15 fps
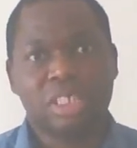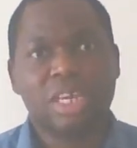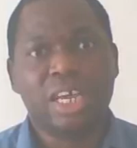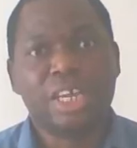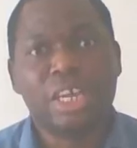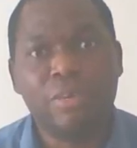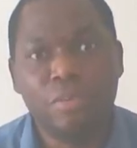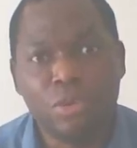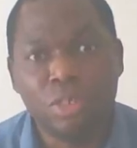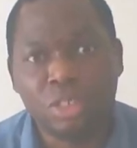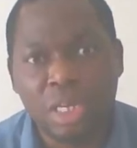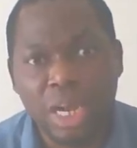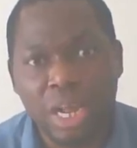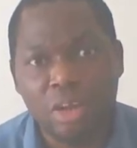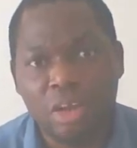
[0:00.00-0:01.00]
Did they give you
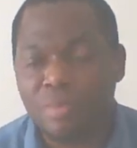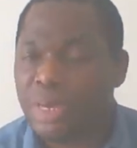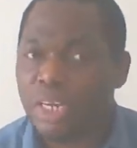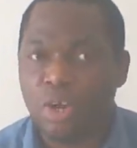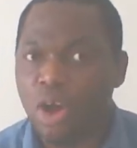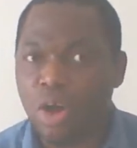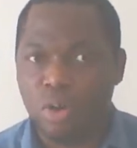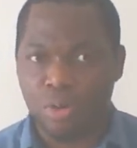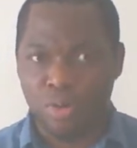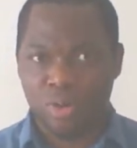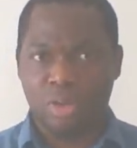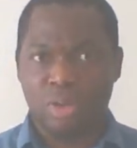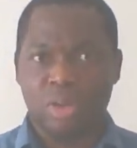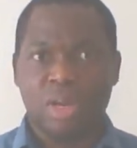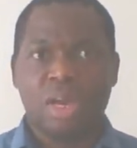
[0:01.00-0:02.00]
regional government?
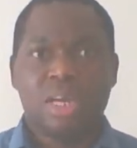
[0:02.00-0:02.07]
No.